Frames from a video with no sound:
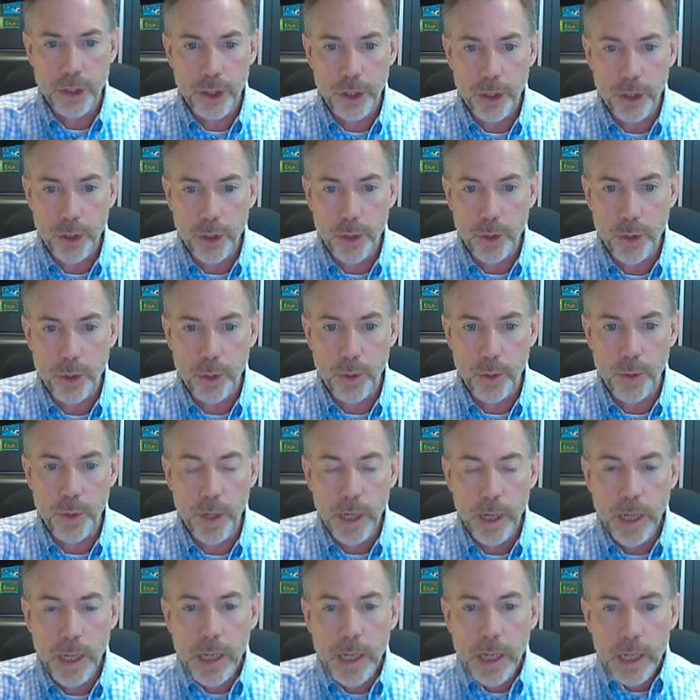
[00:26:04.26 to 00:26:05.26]
2,
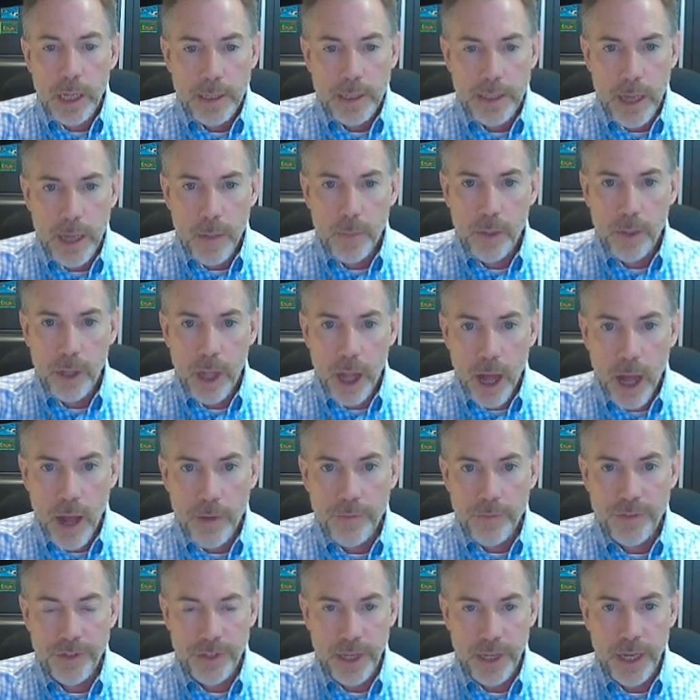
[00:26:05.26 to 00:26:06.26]
double
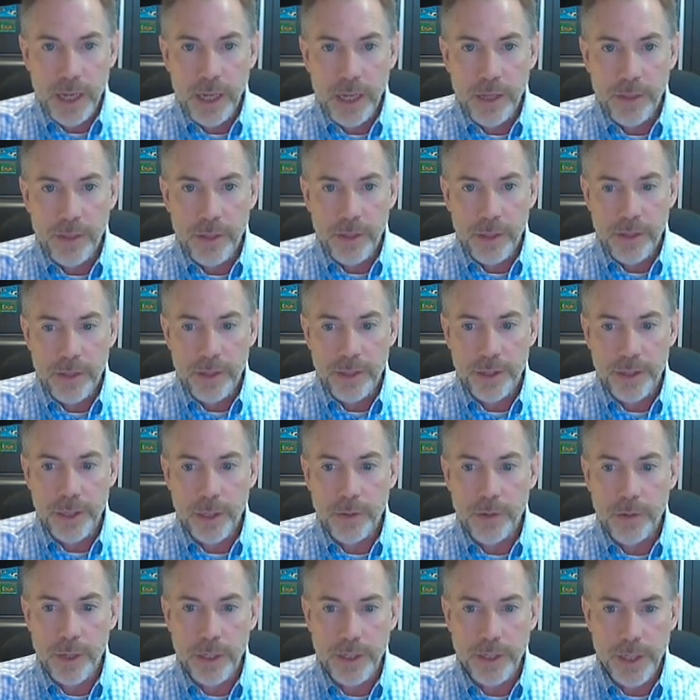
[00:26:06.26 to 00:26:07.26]
OV-sync, the
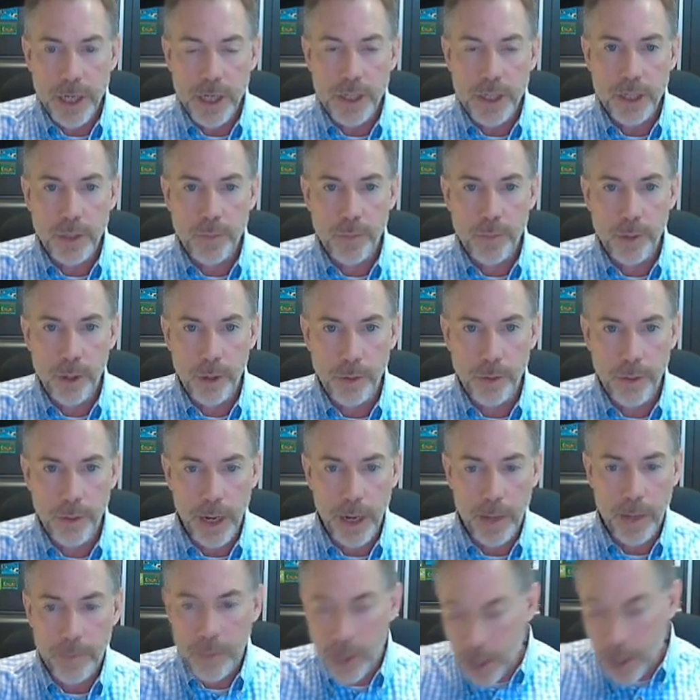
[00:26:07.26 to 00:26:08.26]
synchronization
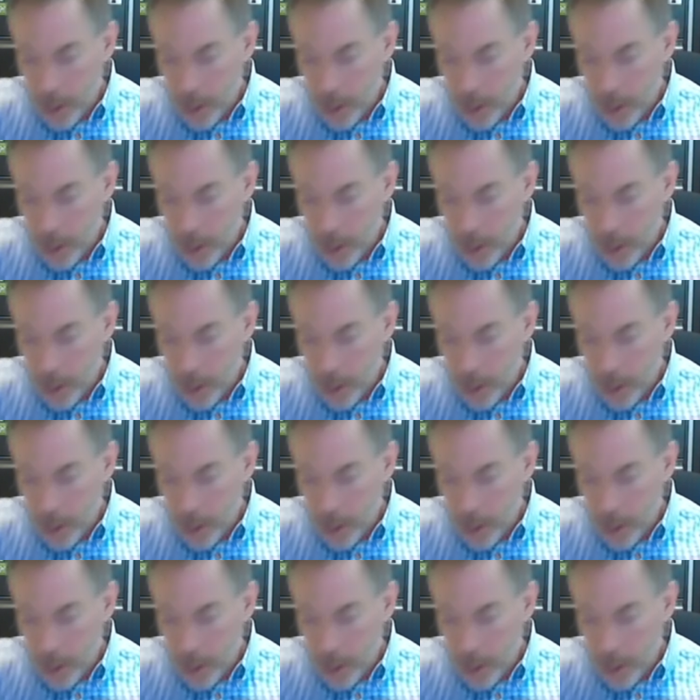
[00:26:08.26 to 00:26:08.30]
program,